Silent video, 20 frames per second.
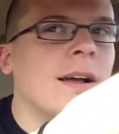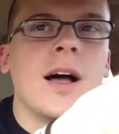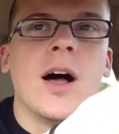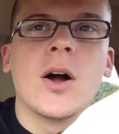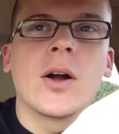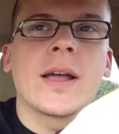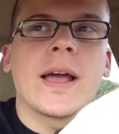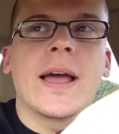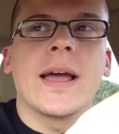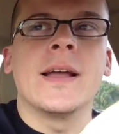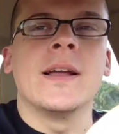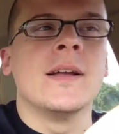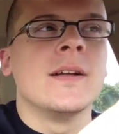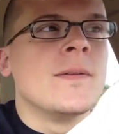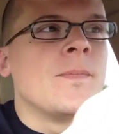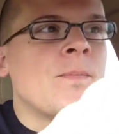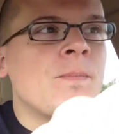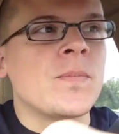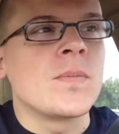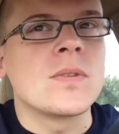Okay.
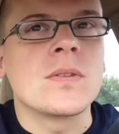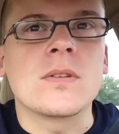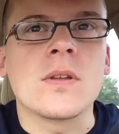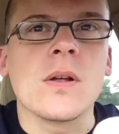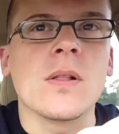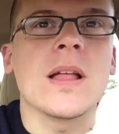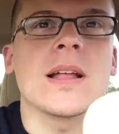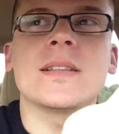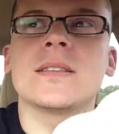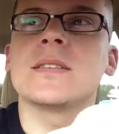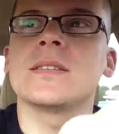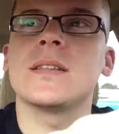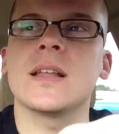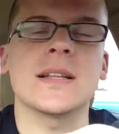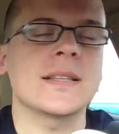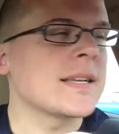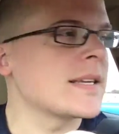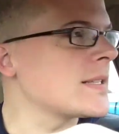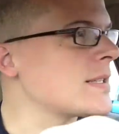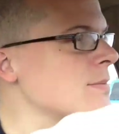So
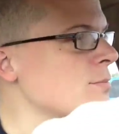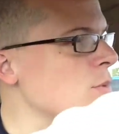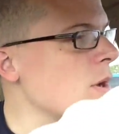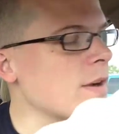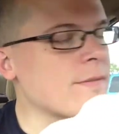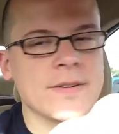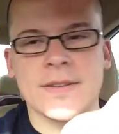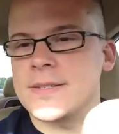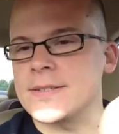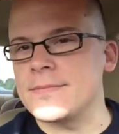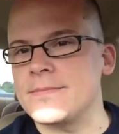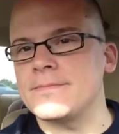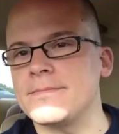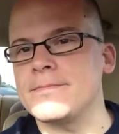let's get some breakfast.